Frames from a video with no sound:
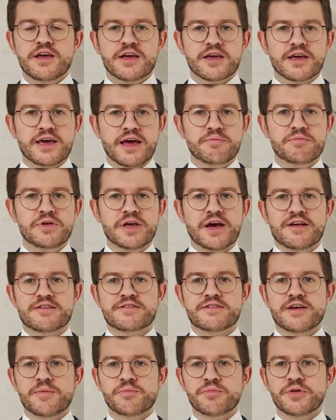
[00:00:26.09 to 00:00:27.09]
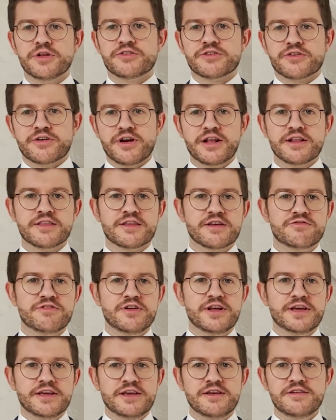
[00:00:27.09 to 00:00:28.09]
can be assembled
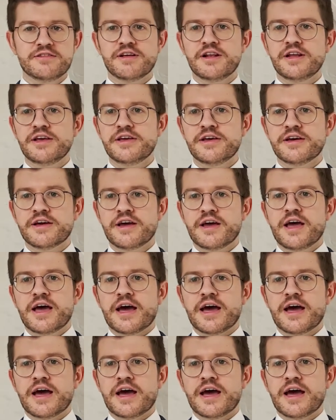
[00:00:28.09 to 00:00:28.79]
relatively easily,